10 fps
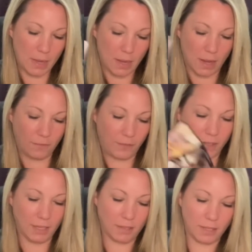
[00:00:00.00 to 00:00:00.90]
I feel
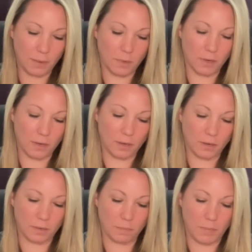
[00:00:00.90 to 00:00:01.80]
like they
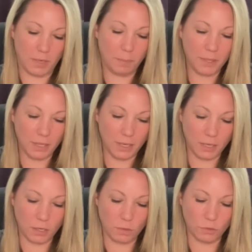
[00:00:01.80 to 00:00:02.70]
were manipulating
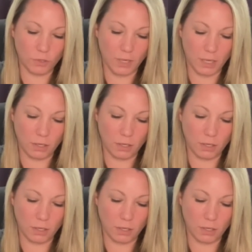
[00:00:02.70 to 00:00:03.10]
you, tricking